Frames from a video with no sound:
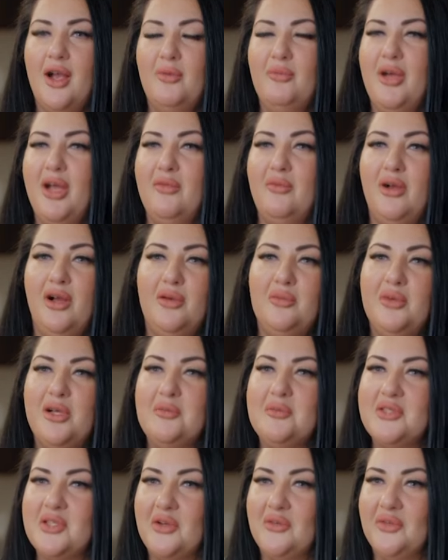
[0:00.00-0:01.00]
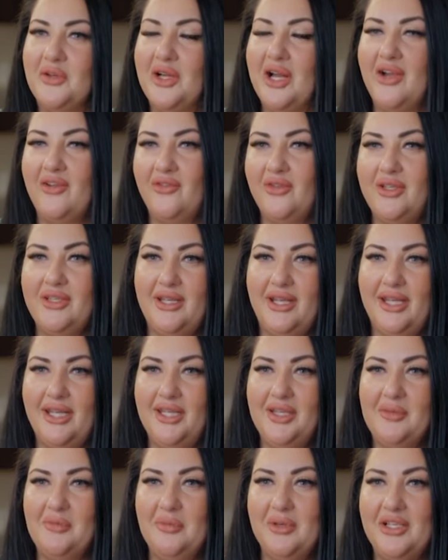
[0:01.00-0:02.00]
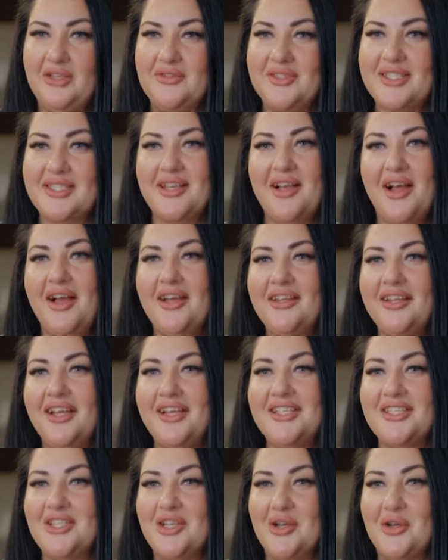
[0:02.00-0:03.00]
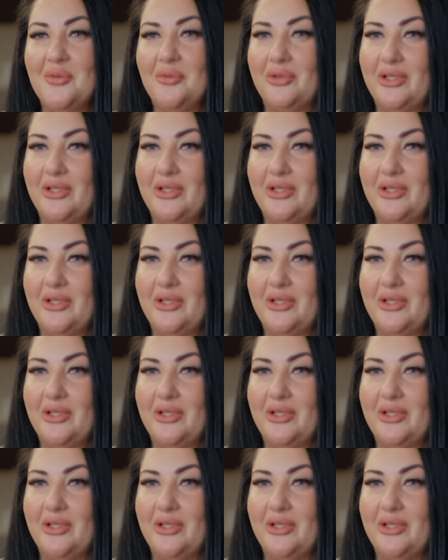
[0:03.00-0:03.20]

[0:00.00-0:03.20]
My mom comes over every night, but if Scott and I share a